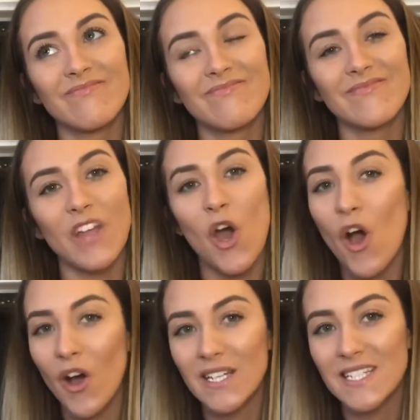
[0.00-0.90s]
The
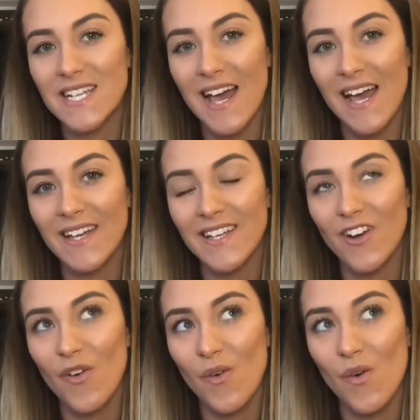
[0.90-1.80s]
Holiday
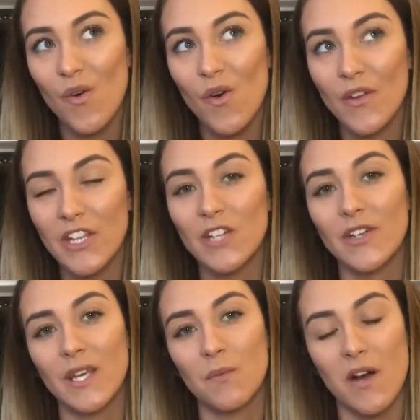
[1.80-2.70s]
or The
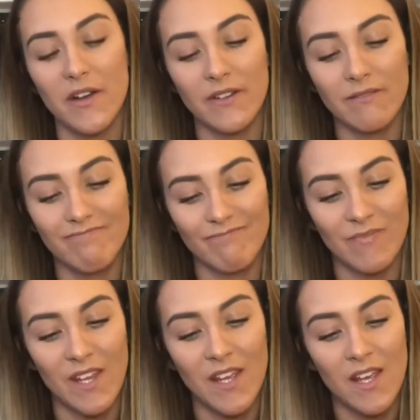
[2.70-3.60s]
Lucky One.
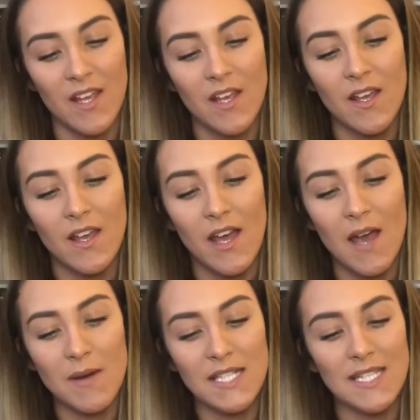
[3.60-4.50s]

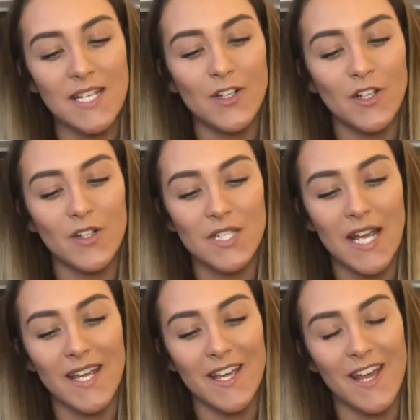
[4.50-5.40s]
Am I single or
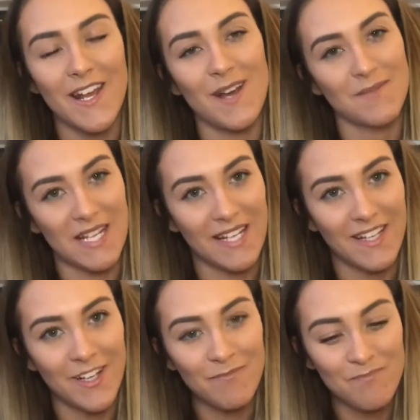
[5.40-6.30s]
taken? I'm taken.